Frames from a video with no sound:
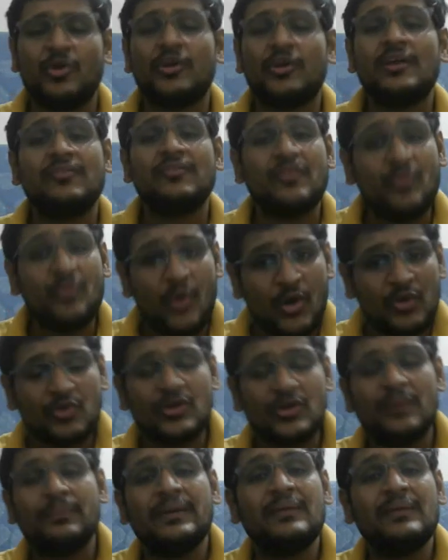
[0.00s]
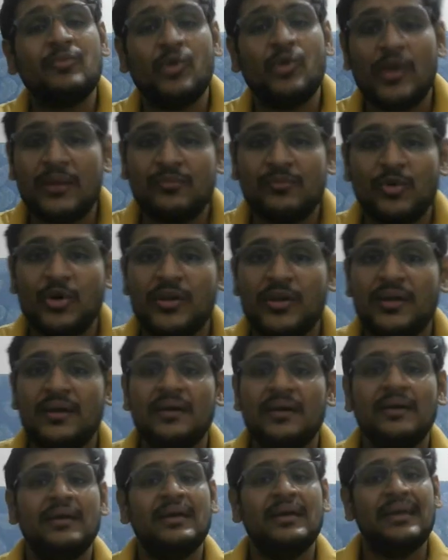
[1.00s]
if you want to complete more and more
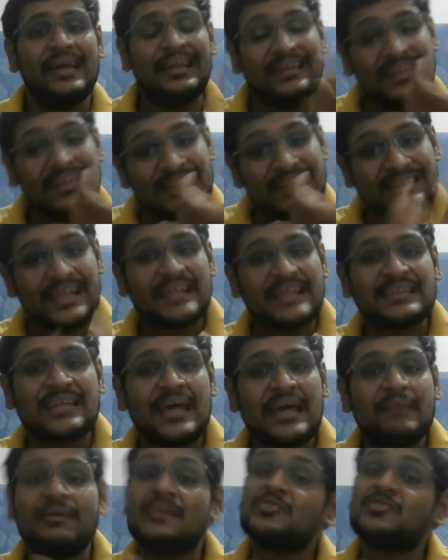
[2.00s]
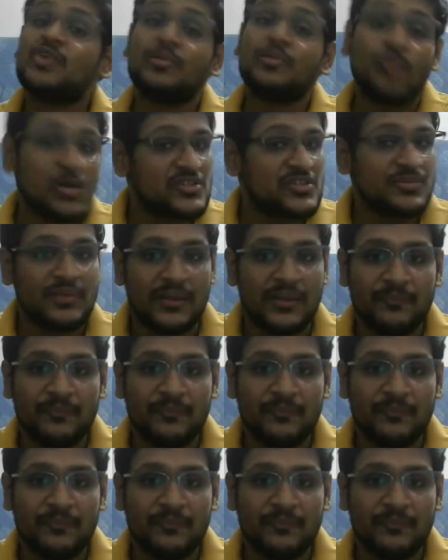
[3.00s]
in this less time, it is not possible,